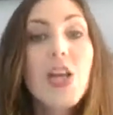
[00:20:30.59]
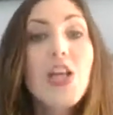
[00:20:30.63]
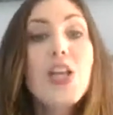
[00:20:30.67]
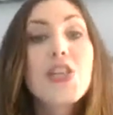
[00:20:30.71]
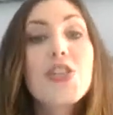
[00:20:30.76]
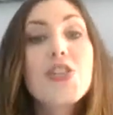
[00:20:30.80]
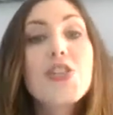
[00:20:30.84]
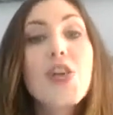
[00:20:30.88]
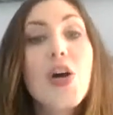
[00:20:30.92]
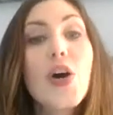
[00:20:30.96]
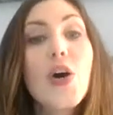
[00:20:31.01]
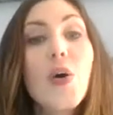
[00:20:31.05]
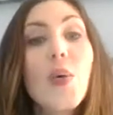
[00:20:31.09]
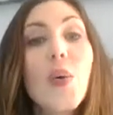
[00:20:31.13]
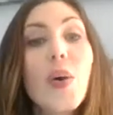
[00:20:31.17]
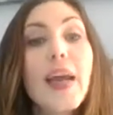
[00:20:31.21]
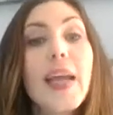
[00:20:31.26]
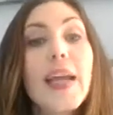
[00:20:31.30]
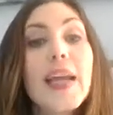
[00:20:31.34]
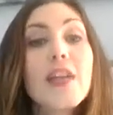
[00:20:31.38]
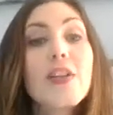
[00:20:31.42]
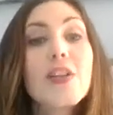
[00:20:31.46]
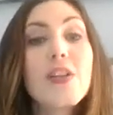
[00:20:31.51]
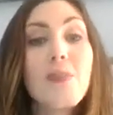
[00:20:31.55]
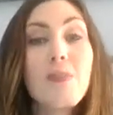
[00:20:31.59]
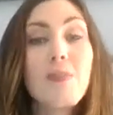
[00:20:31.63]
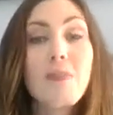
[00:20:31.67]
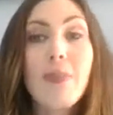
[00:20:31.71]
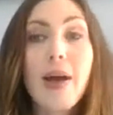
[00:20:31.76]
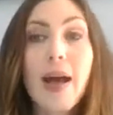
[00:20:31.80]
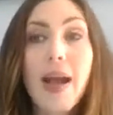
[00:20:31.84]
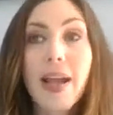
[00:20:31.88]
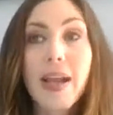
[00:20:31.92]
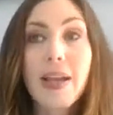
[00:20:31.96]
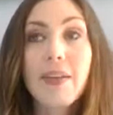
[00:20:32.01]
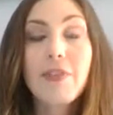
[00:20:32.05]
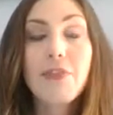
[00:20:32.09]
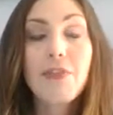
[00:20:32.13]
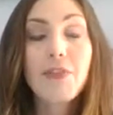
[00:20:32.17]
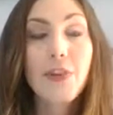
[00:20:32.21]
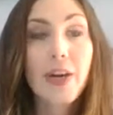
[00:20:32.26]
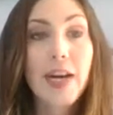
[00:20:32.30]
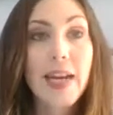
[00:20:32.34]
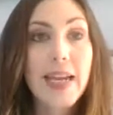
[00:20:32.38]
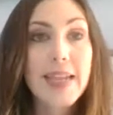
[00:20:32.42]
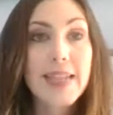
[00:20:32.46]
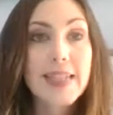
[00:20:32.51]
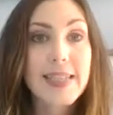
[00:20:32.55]
So in my
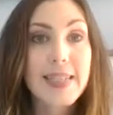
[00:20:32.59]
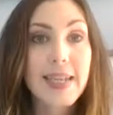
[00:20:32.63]
phrase